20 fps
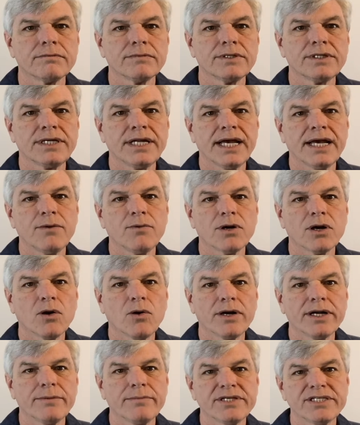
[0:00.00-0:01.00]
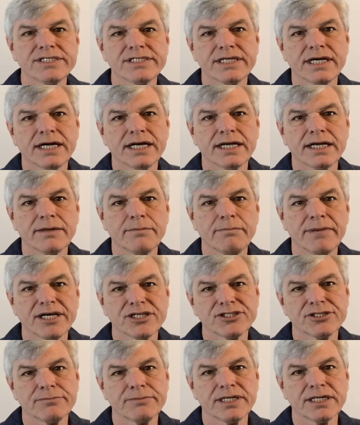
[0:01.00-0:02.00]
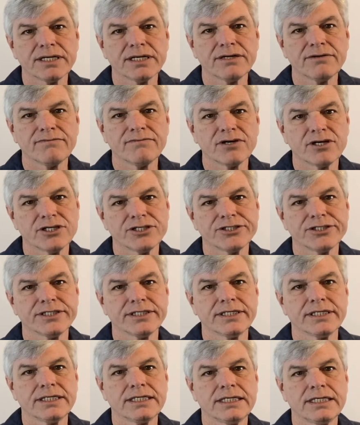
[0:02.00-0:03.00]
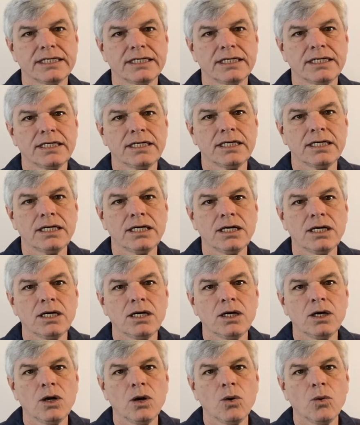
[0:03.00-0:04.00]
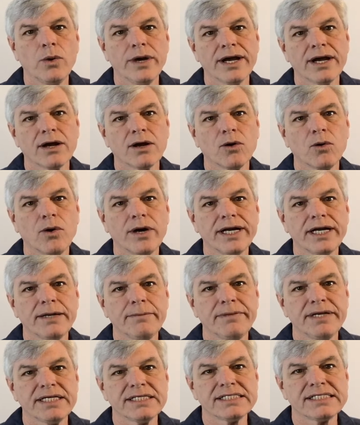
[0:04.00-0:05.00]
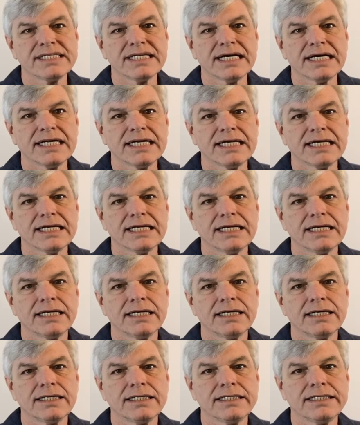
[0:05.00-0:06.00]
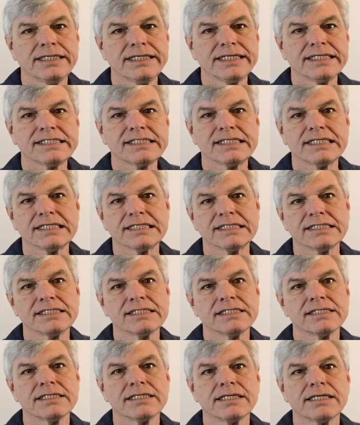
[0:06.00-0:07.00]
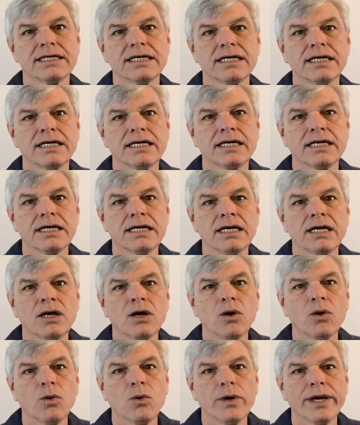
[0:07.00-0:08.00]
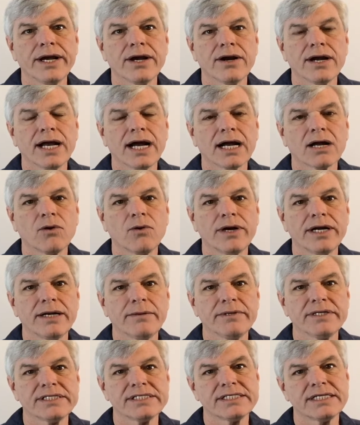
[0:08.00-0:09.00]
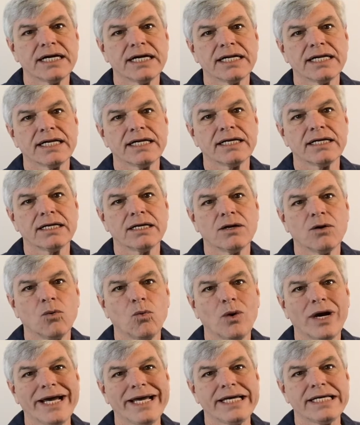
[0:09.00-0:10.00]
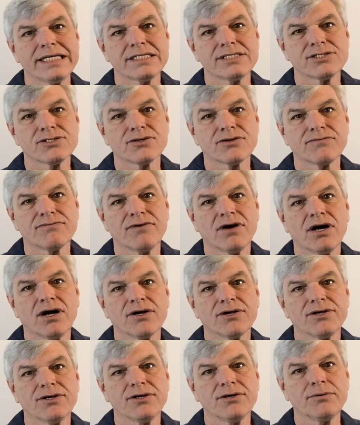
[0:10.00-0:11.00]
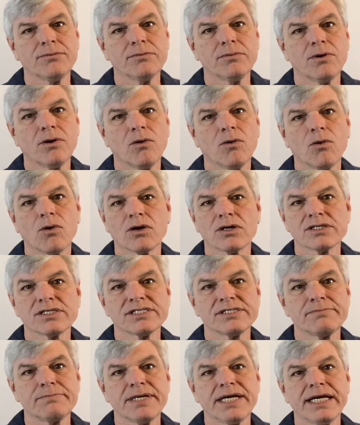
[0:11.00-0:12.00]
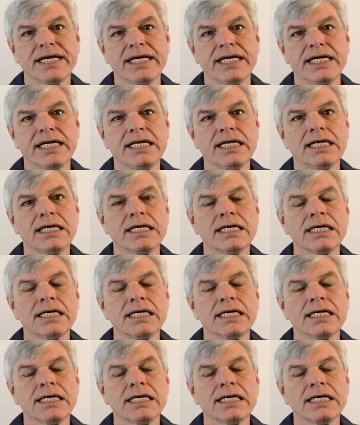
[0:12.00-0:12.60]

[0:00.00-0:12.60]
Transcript: Today we're going to be studying measurement conversion. We are going to be studying distance. We are not going to be studying weights or volume or speed.